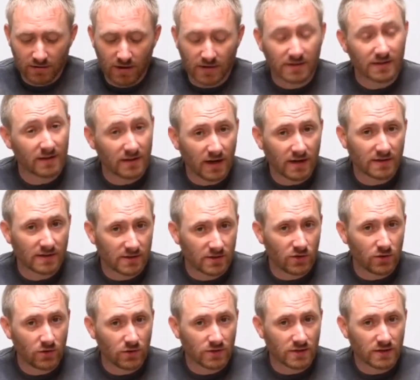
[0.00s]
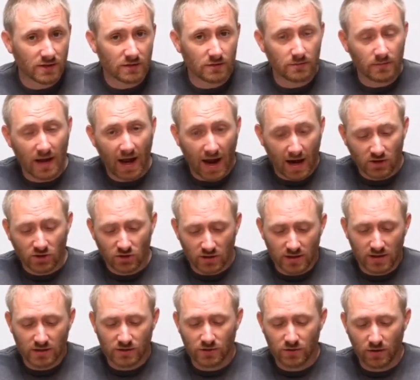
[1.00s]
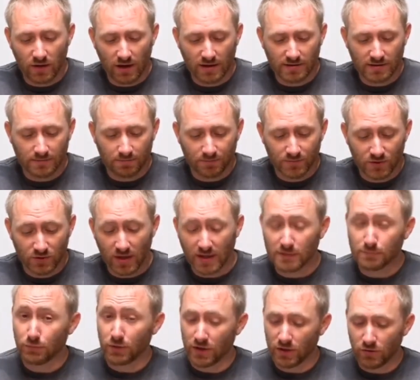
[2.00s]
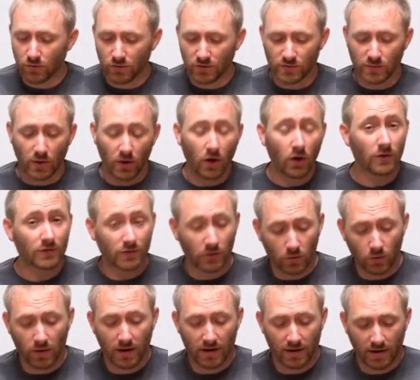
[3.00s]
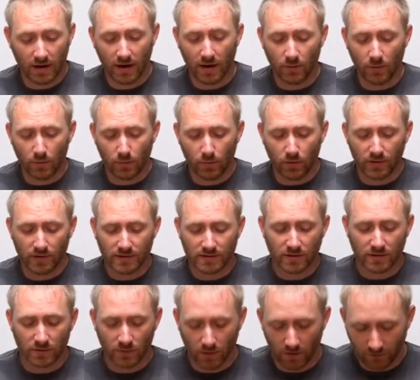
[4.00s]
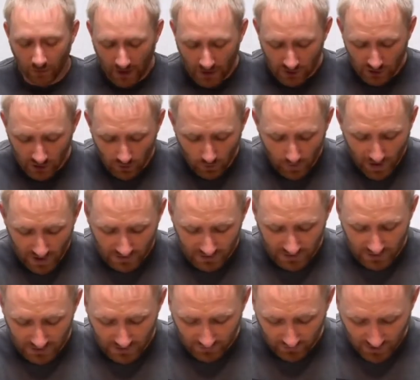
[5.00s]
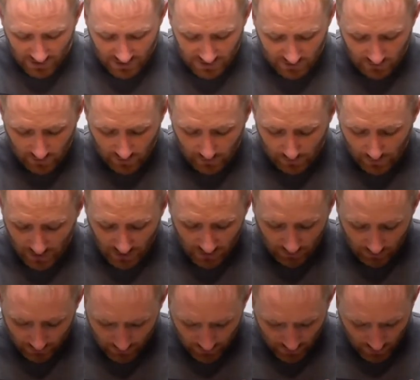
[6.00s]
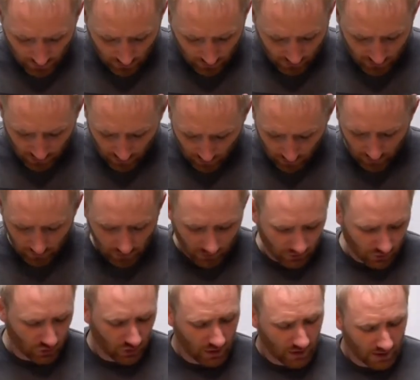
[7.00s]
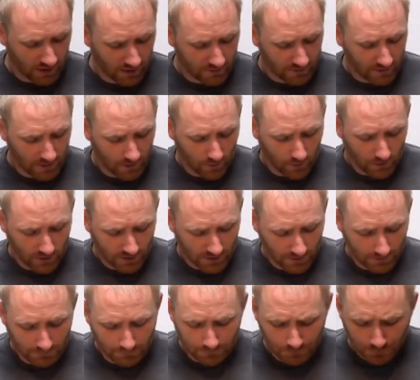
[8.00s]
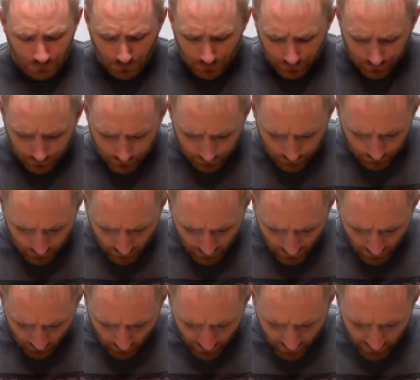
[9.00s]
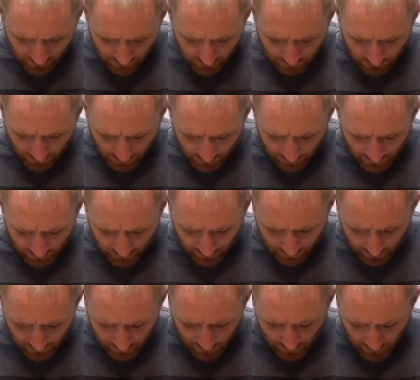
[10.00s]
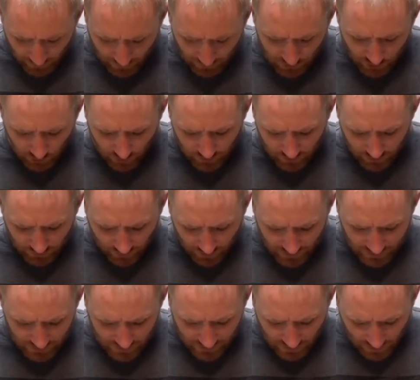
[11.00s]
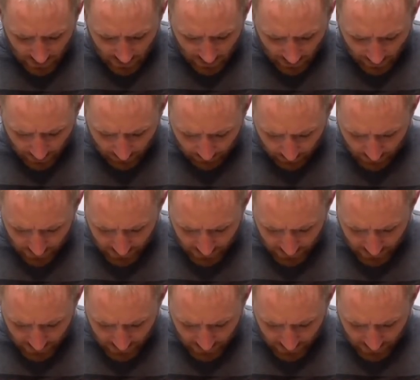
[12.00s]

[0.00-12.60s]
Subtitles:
that's connected to your system actually is utilizing. So that's pretty cool as well. Also, and I will point this out as well, if I actually go back to that devices menu, which I'll show you how to get to that one more time. Right here on the bottom here, show you the devices. For